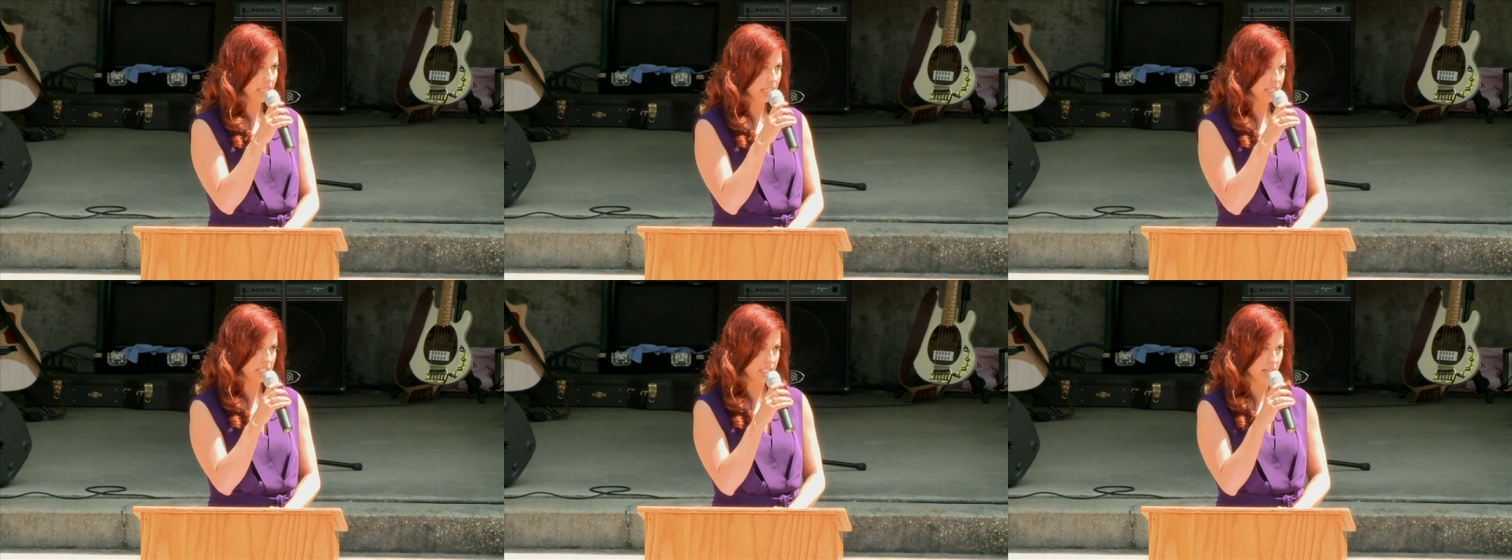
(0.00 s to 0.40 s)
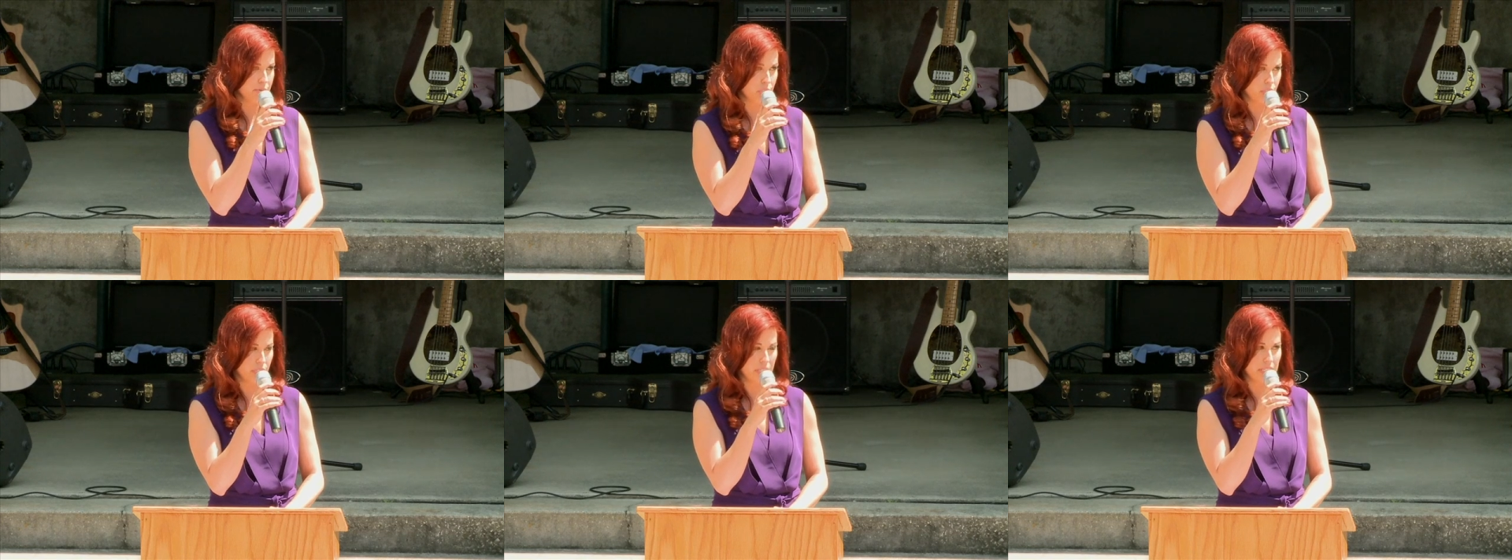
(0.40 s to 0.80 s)

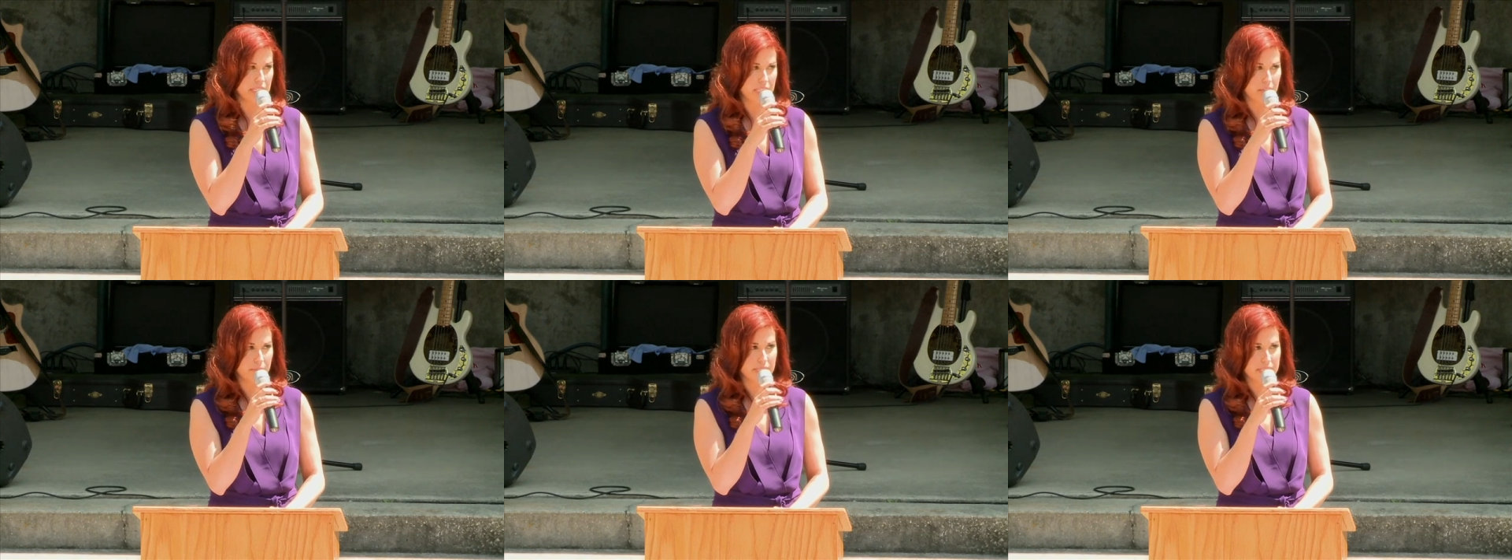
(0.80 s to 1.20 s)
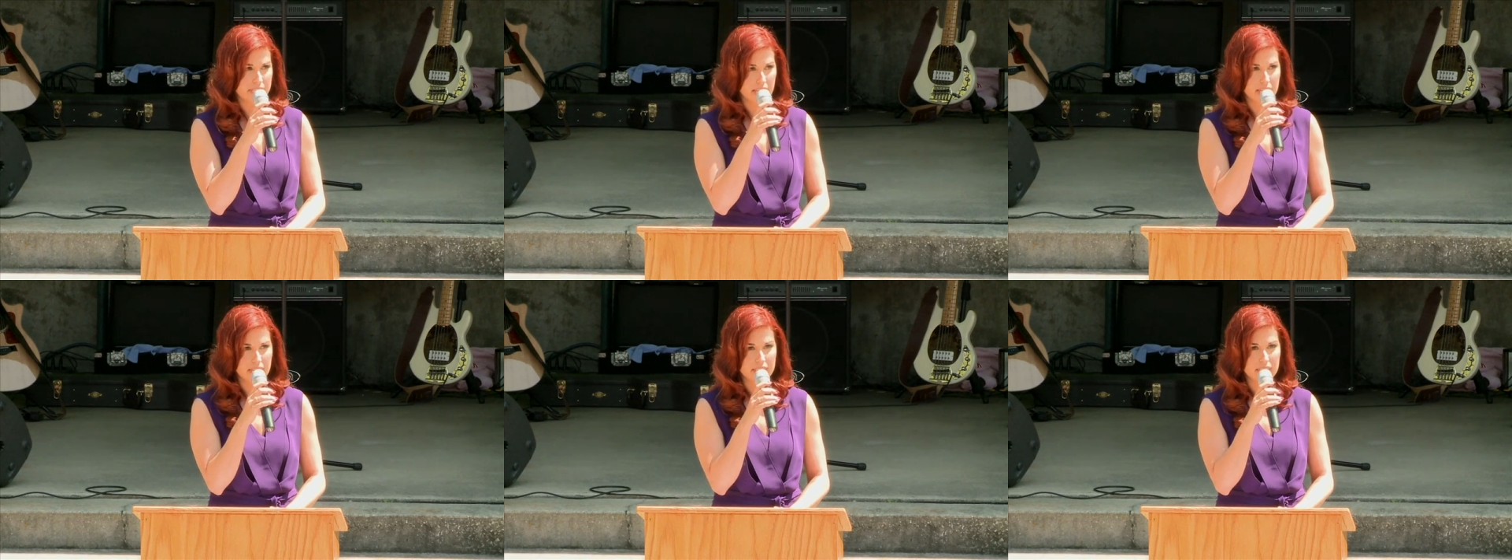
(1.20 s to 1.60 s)
exceptionalism is
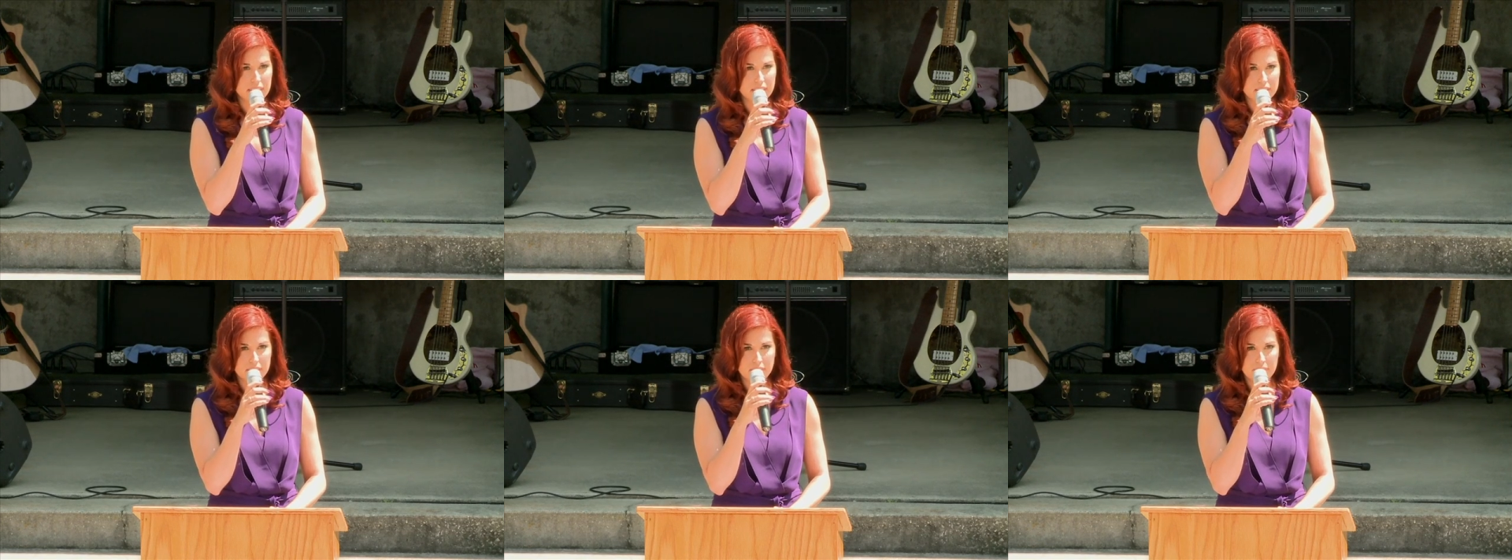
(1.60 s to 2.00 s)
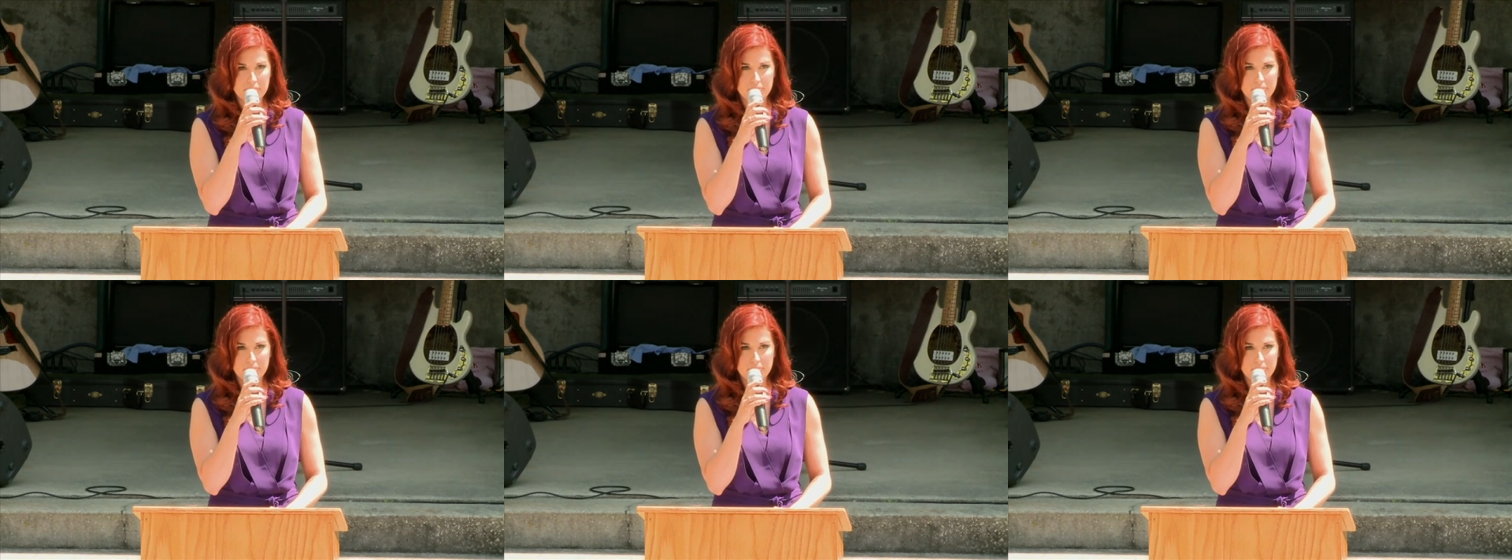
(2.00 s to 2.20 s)
headed?